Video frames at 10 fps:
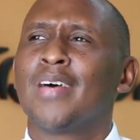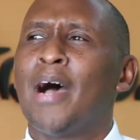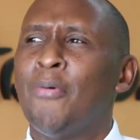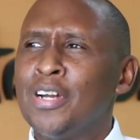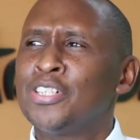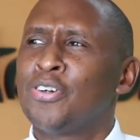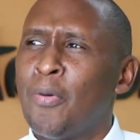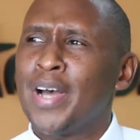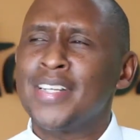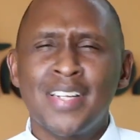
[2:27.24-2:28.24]
I want to
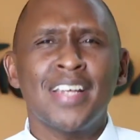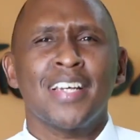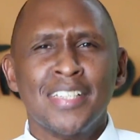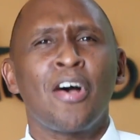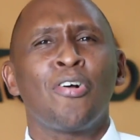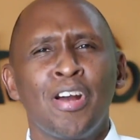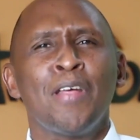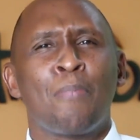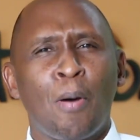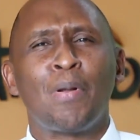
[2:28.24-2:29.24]
show my status. I
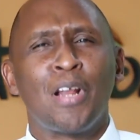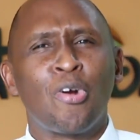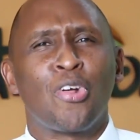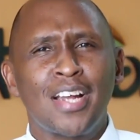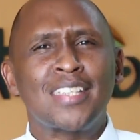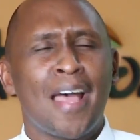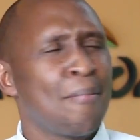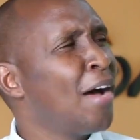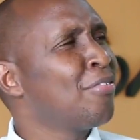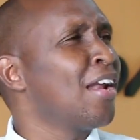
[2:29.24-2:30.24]
already probably know the
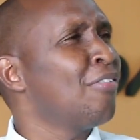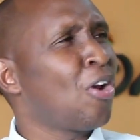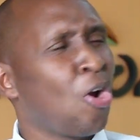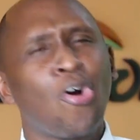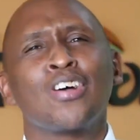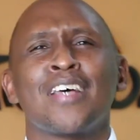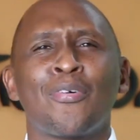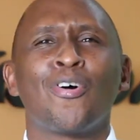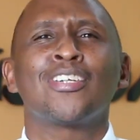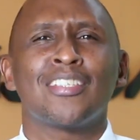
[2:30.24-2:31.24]
time. I have enough clocks
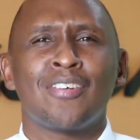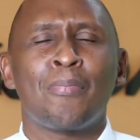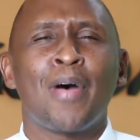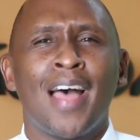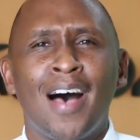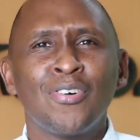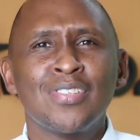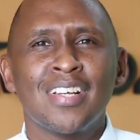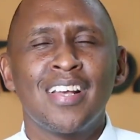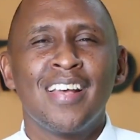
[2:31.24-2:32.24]
and watches around my
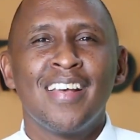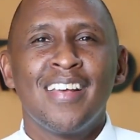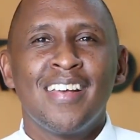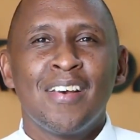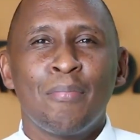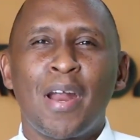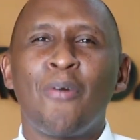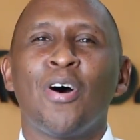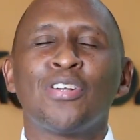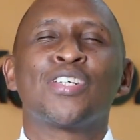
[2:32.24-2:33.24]
house, but I
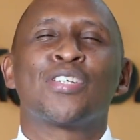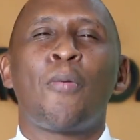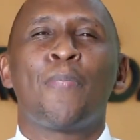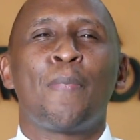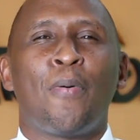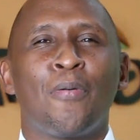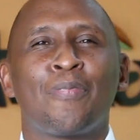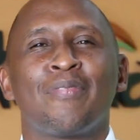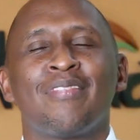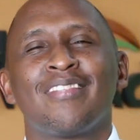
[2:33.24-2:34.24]
want to show people
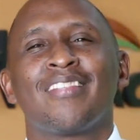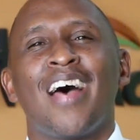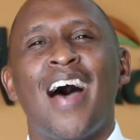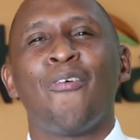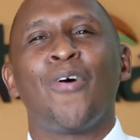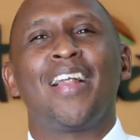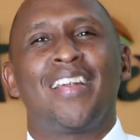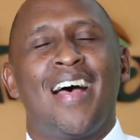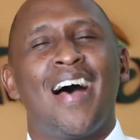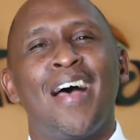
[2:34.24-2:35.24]
how well
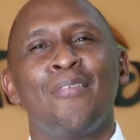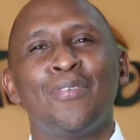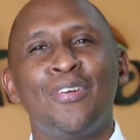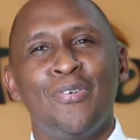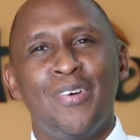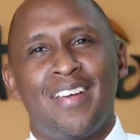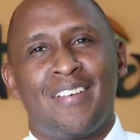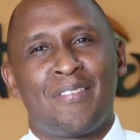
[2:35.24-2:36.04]
I am doing.